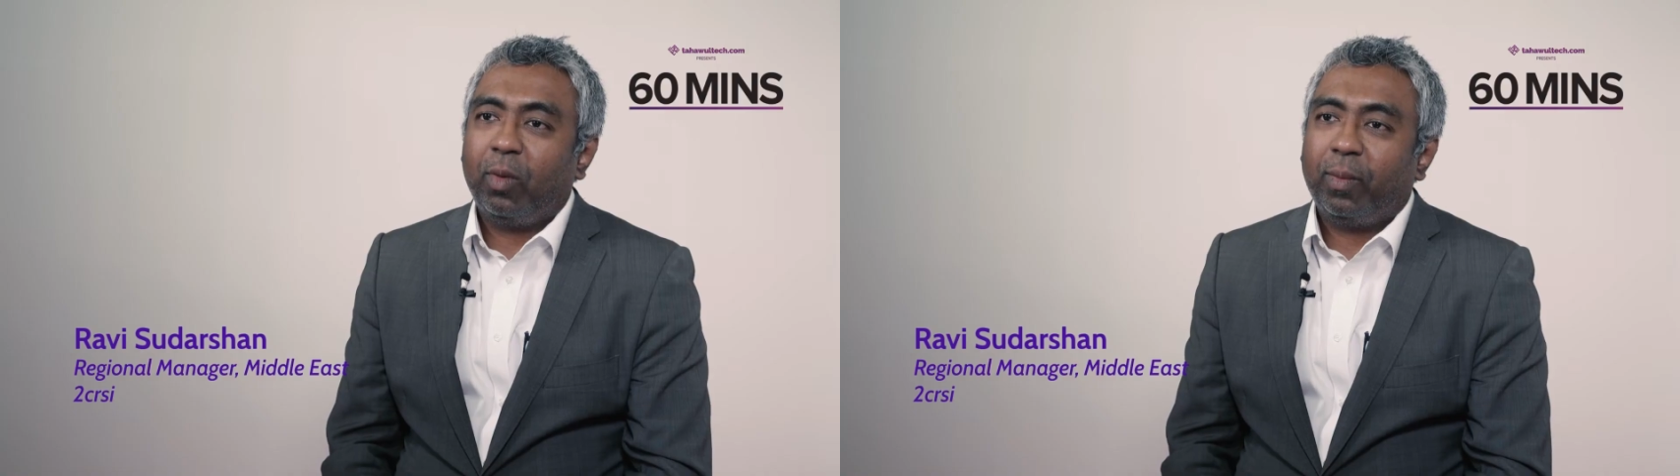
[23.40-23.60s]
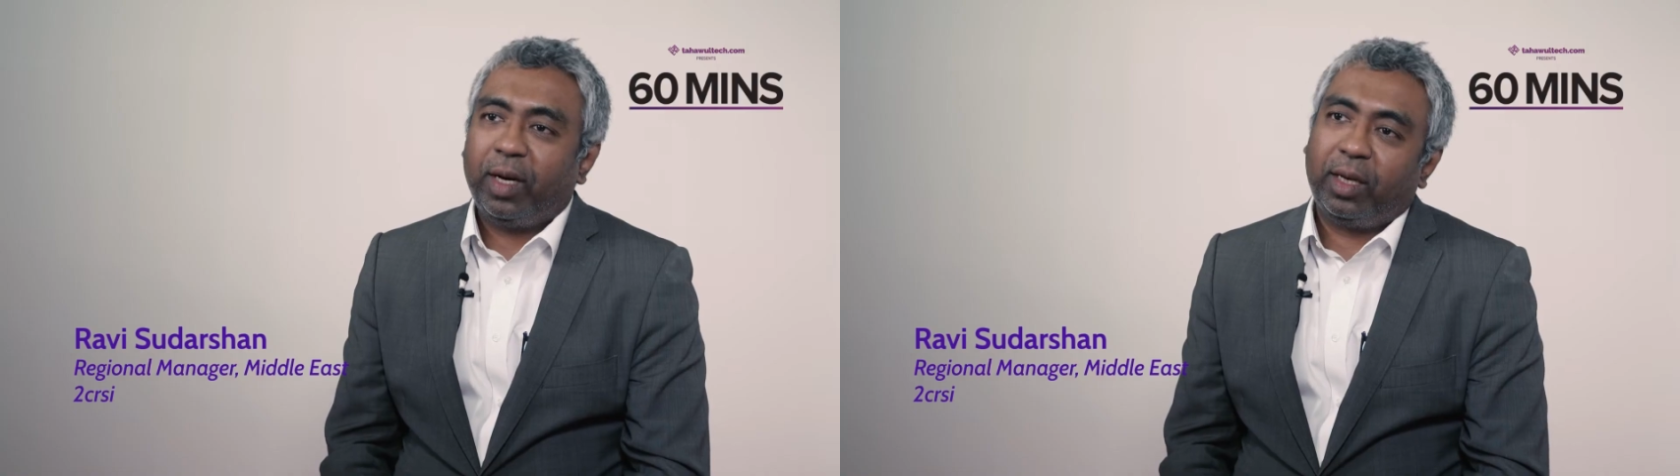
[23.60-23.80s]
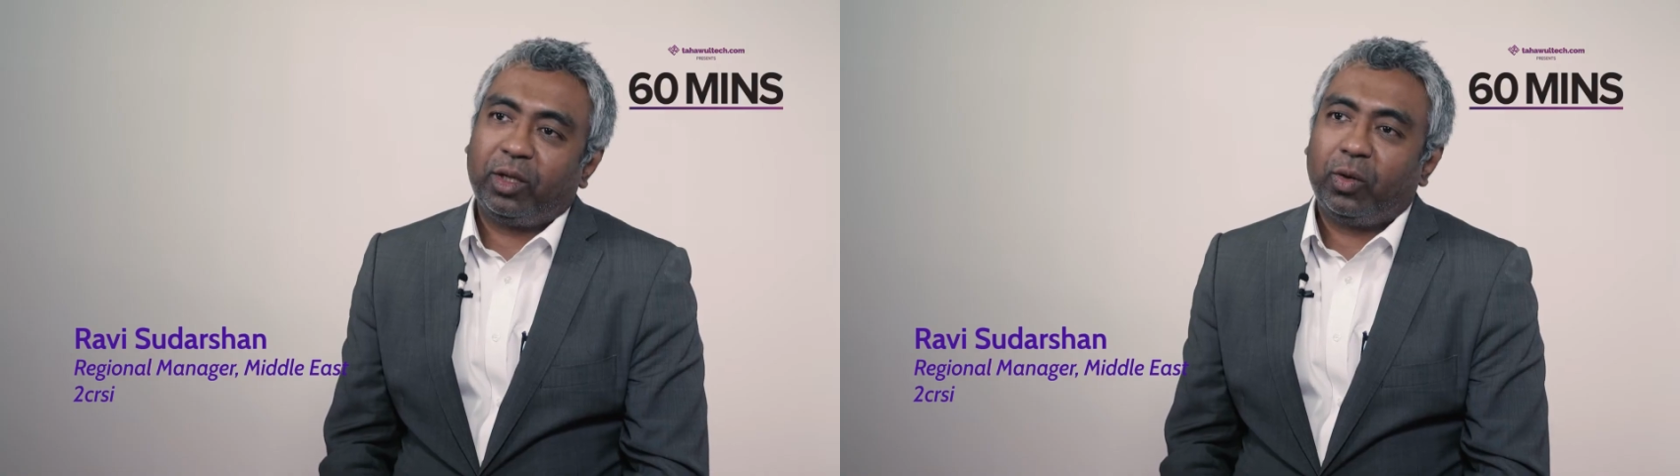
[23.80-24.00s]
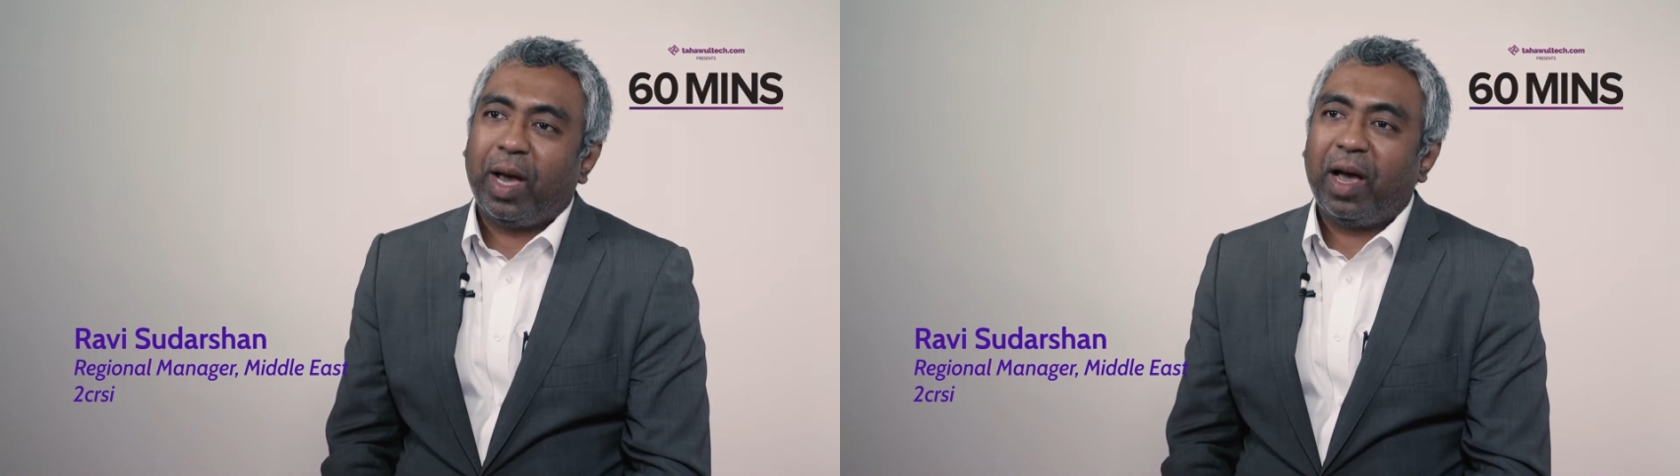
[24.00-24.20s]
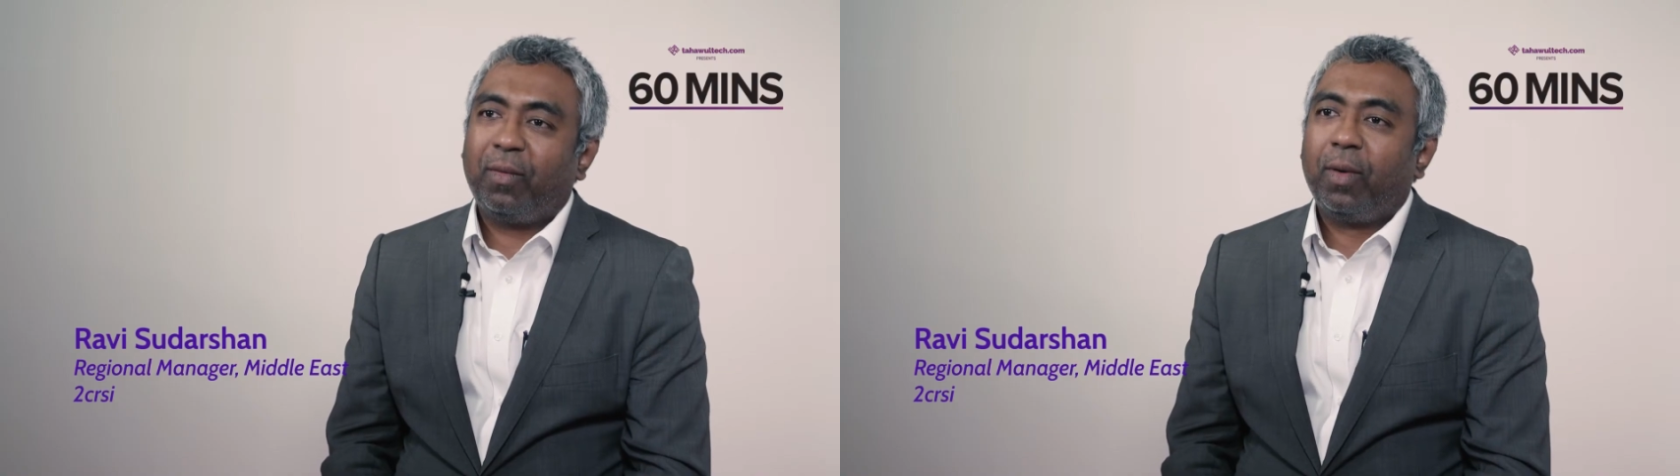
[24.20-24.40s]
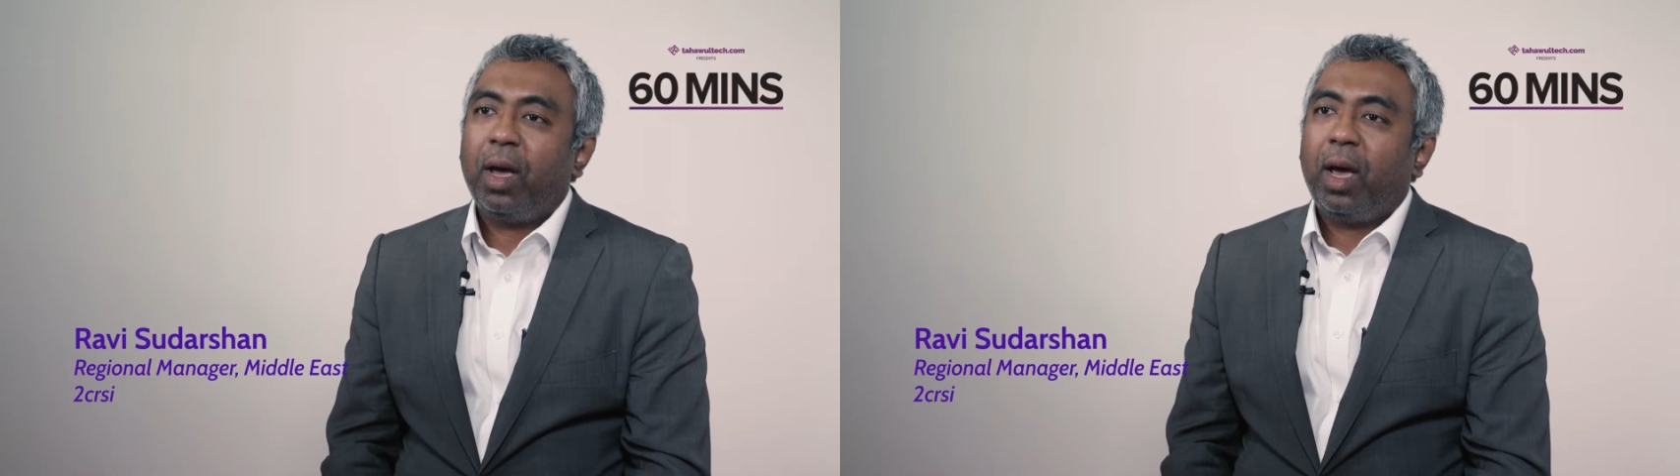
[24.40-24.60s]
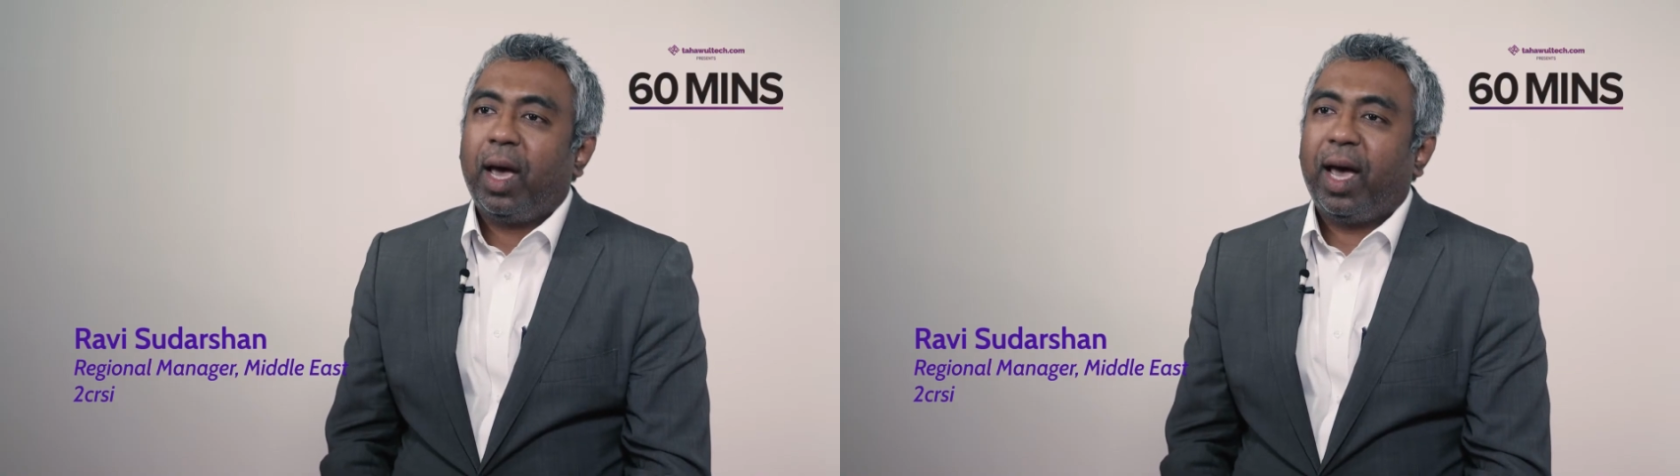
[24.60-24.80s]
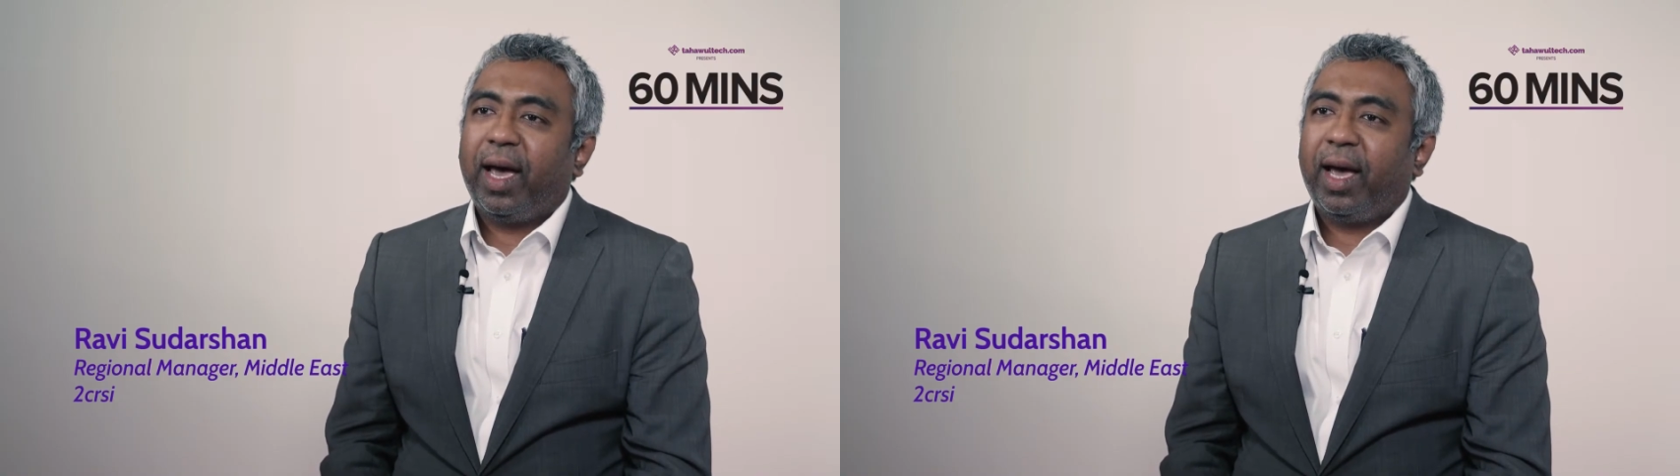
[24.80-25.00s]
moment is to
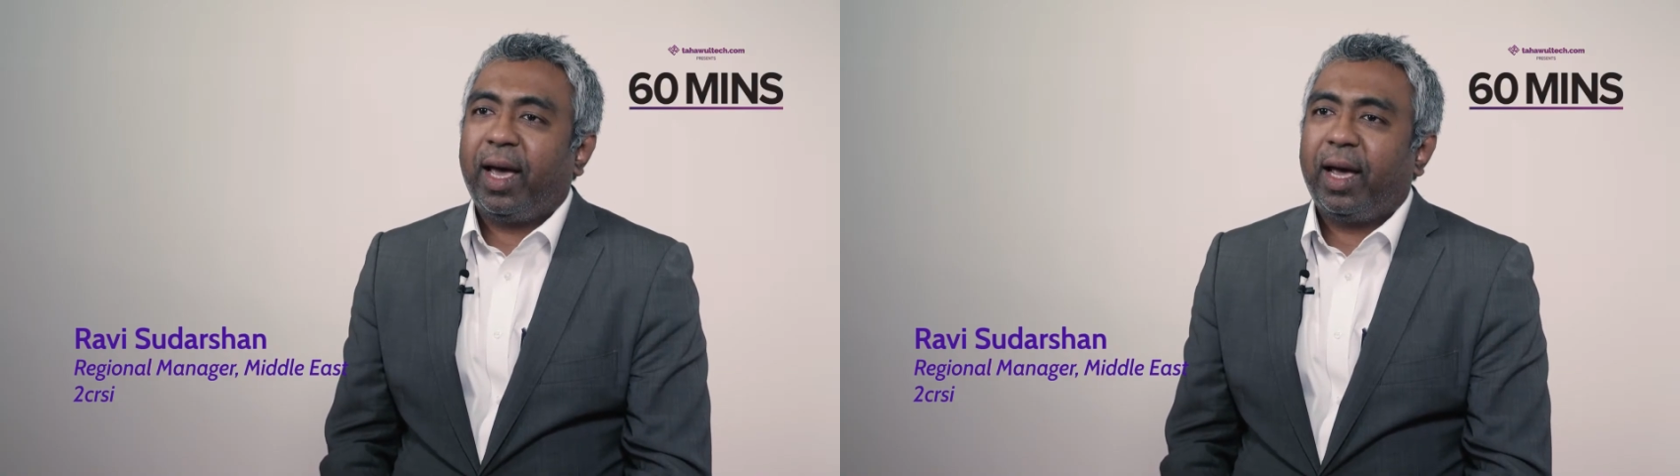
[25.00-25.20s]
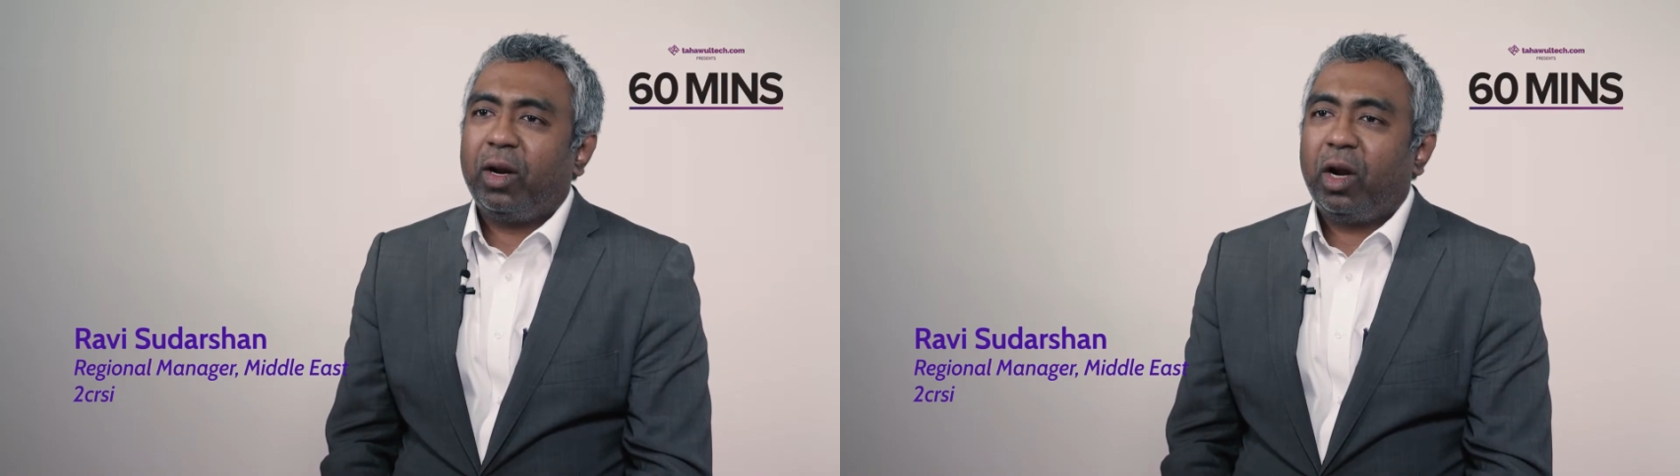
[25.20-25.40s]
have